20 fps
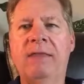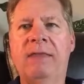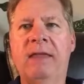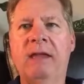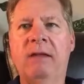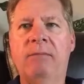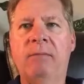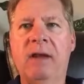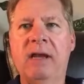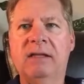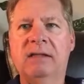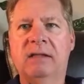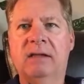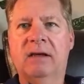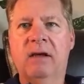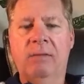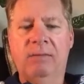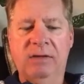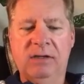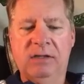I think makes the
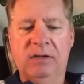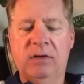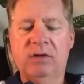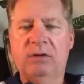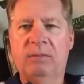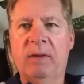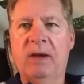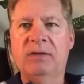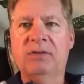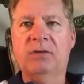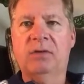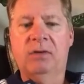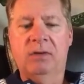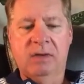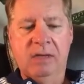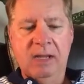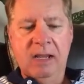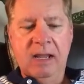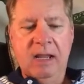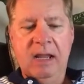company so special.
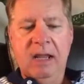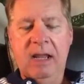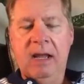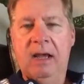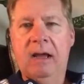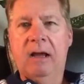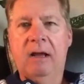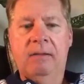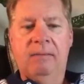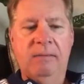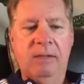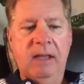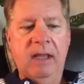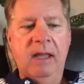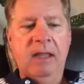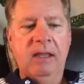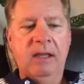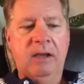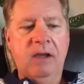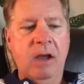
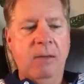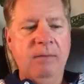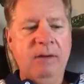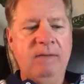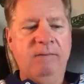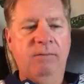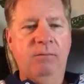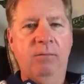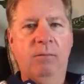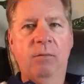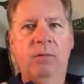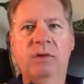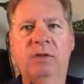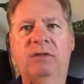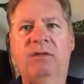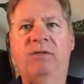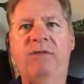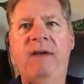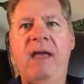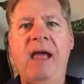The company
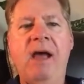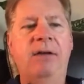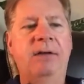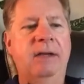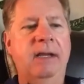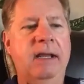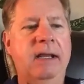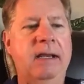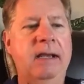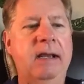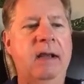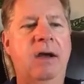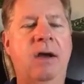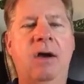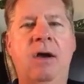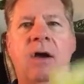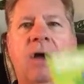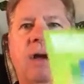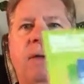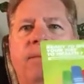was founded
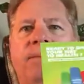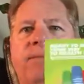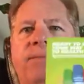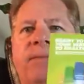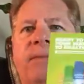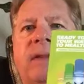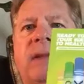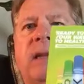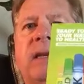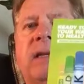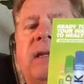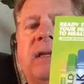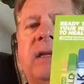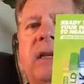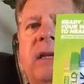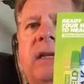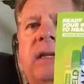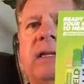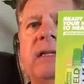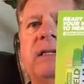on,
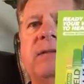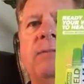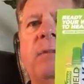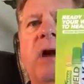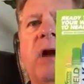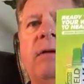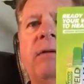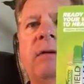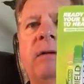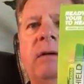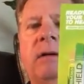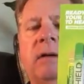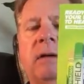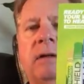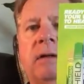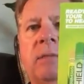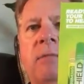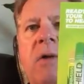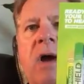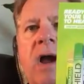
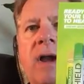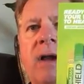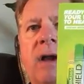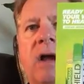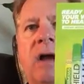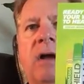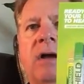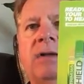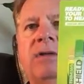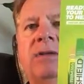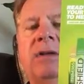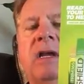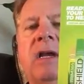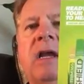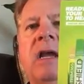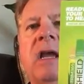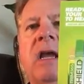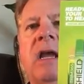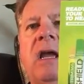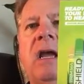to my knowledge,
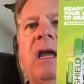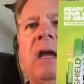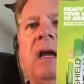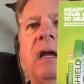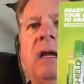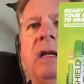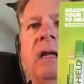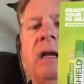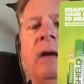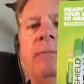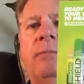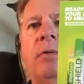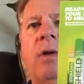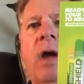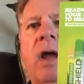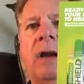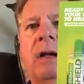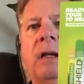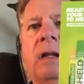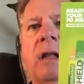a
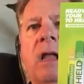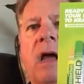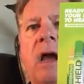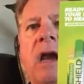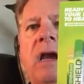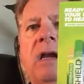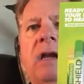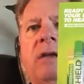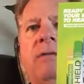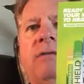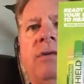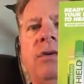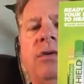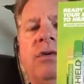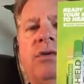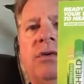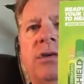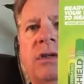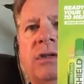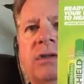product line of
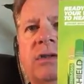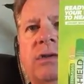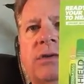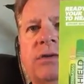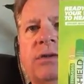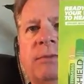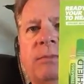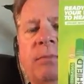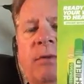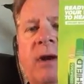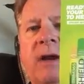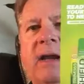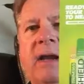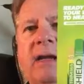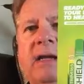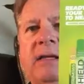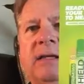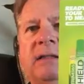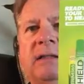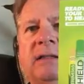nutritional
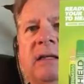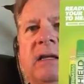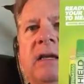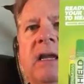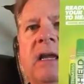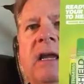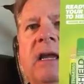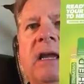sprays.